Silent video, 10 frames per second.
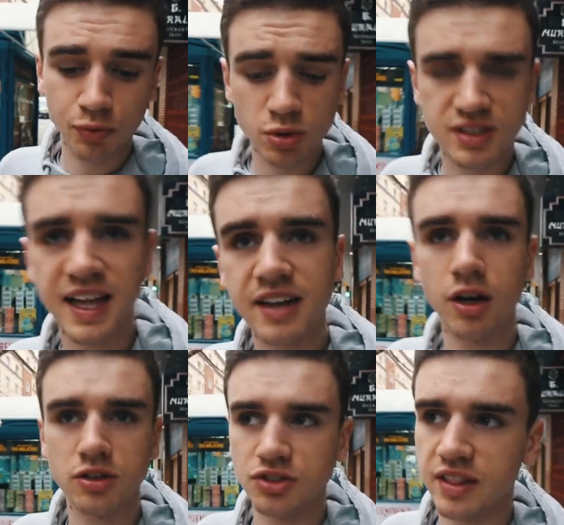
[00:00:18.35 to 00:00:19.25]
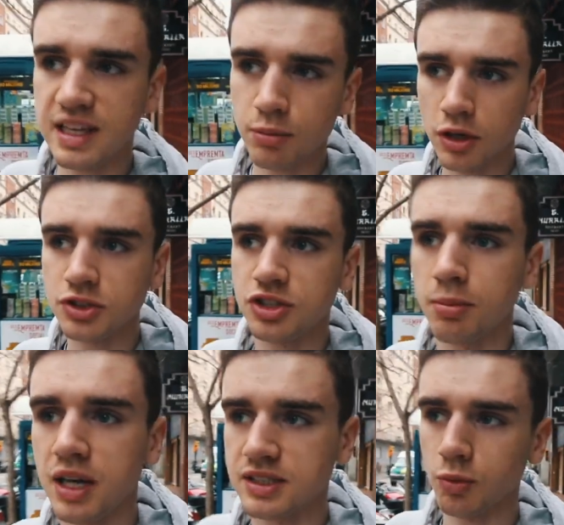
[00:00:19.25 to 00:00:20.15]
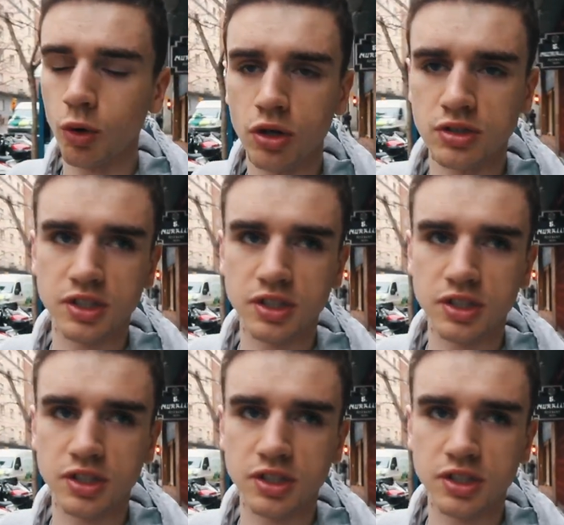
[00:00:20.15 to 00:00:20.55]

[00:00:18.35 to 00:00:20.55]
Was that not the most dramatic walk